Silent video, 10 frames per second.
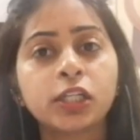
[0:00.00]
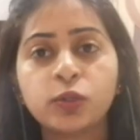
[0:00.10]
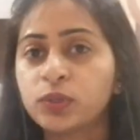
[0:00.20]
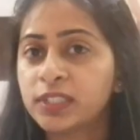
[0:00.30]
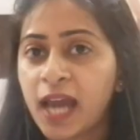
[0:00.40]

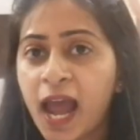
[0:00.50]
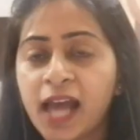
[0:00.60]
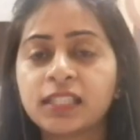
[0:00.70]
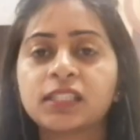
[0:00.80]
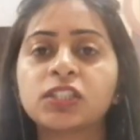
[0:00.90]
used
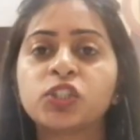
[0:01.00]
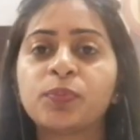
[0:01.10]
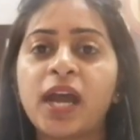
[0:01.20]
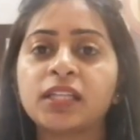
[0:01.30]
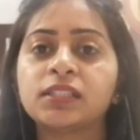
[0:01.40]
as such
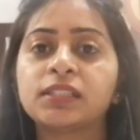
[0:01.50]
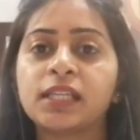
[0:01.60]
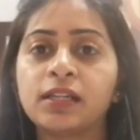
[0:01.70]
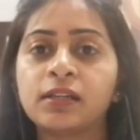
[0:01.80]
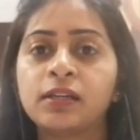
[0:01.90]
by the cell.